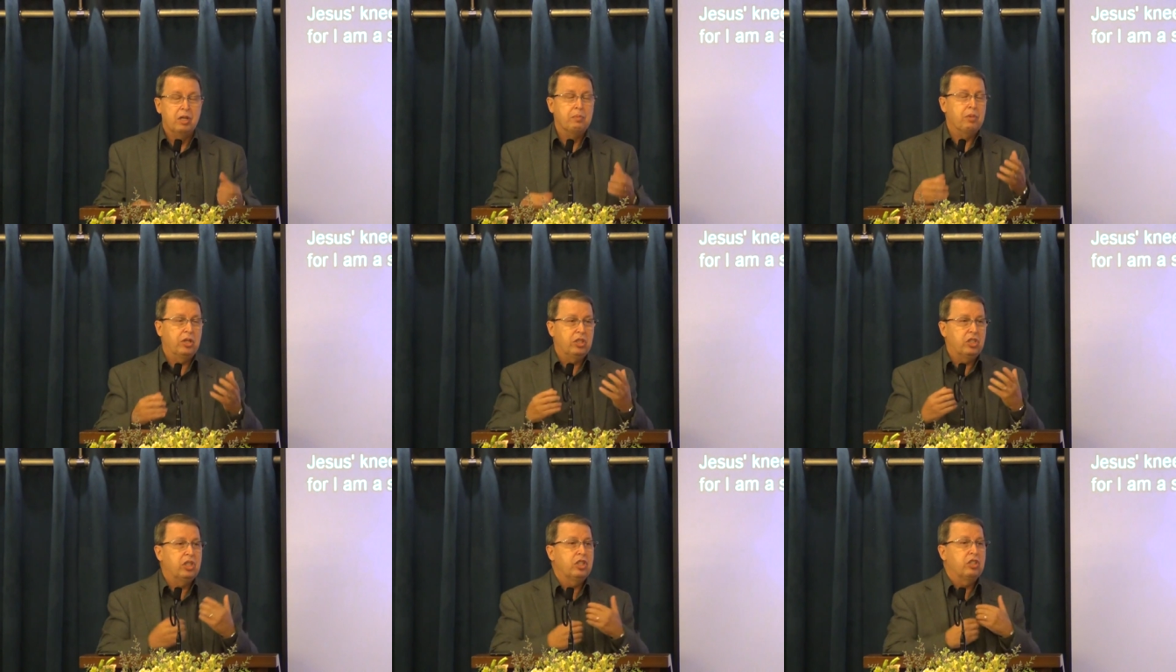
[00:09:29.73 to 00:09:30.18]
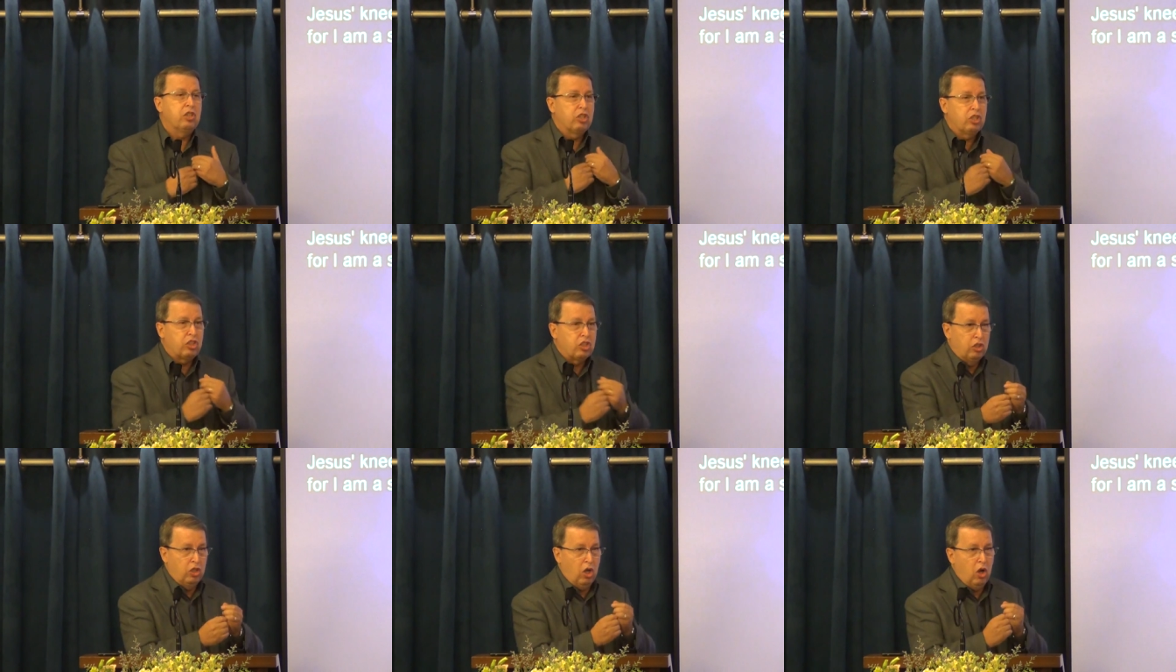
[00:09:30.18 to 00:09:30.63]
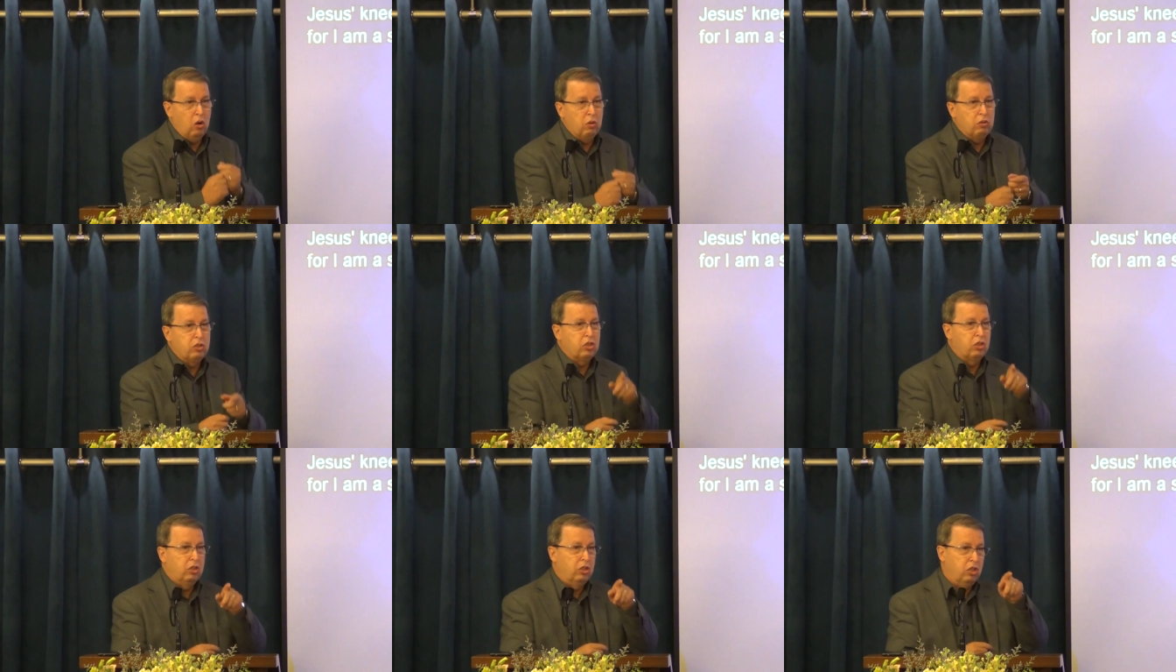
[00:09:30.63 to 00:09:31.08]
But Jesus
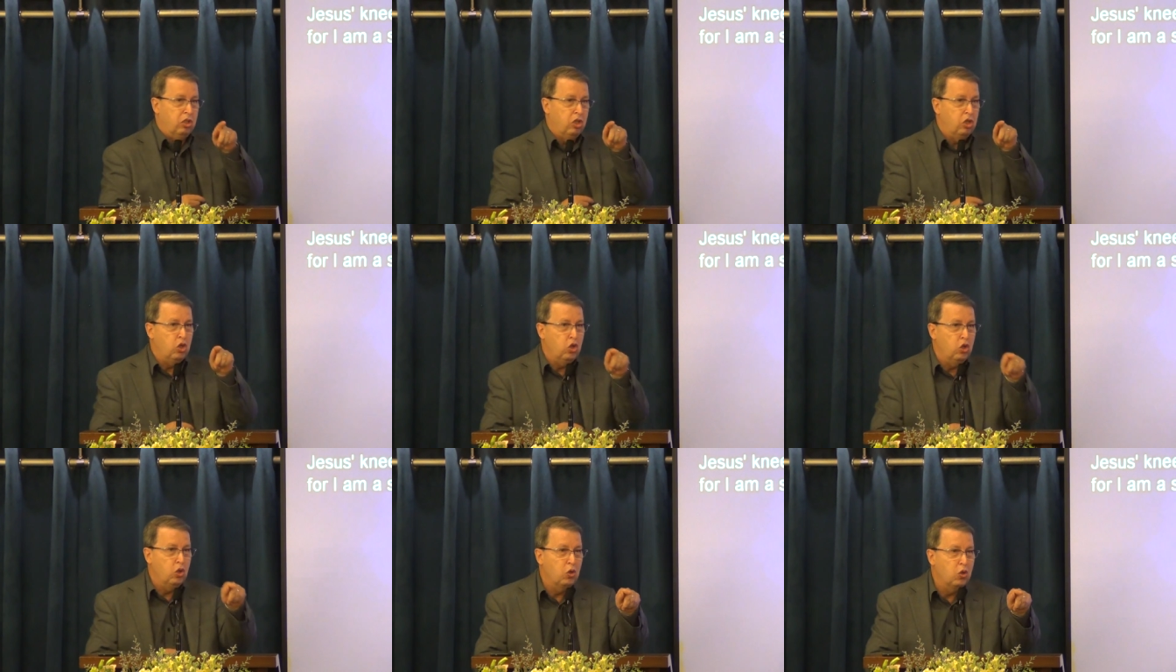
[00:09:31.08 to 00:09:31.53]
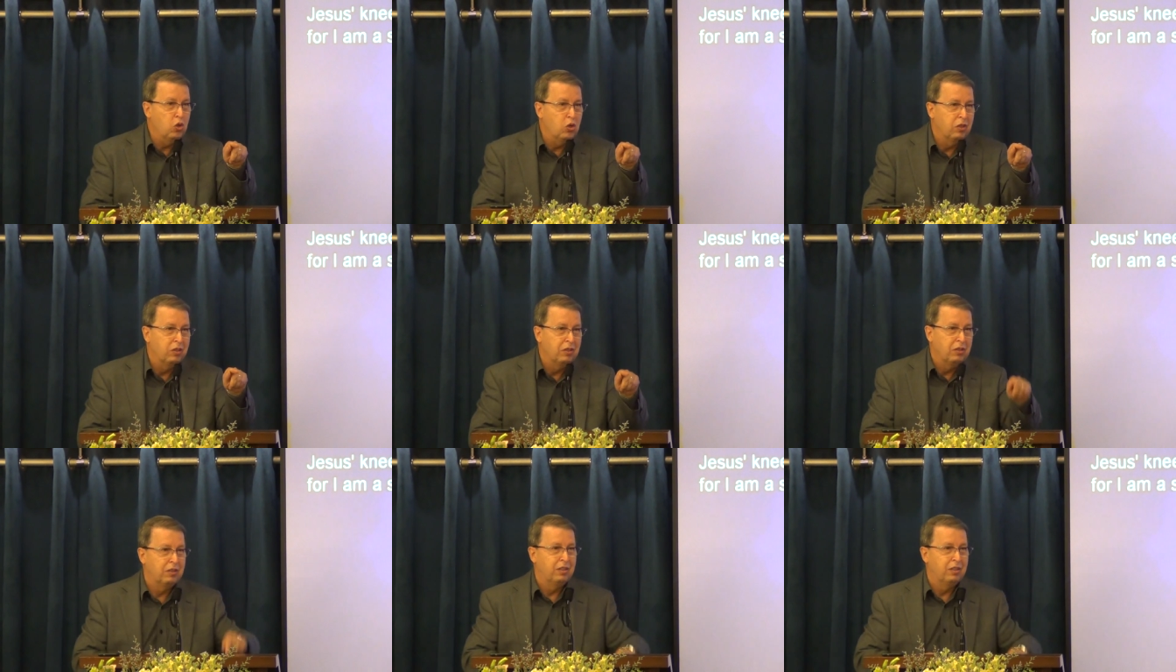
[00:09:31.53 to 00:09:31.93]
knows you,